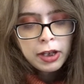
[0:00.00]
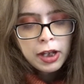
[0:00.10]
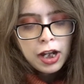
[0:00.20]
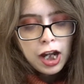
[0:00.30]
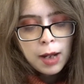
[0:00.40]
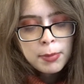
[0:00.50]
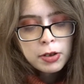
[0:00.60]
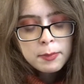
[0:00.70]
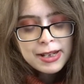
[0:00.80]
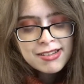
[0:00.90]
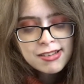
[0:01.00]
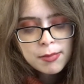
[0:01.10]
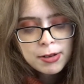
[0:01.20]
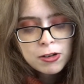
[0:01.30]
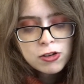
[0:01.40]
I put on my
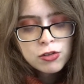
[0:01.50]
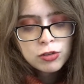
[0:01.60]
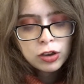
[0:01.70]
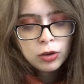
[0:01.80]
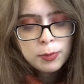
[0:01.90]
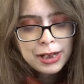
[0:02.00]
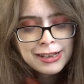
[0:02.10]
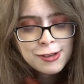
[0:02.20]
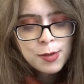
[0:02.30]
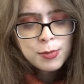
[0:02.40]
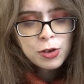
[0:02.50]
slippers and robe. I tiptoed